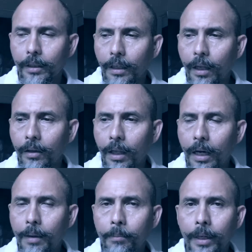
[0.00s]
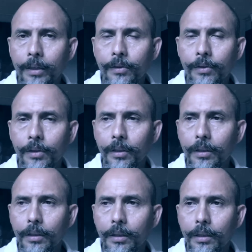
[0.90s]
Allah must
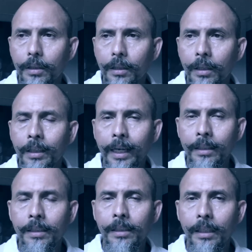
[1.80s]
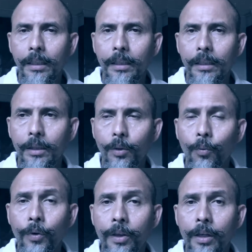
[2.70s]
an entity
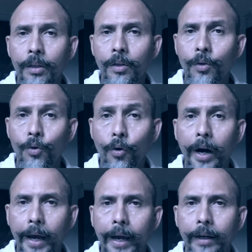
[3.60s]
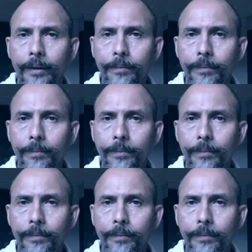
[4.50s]
within your head.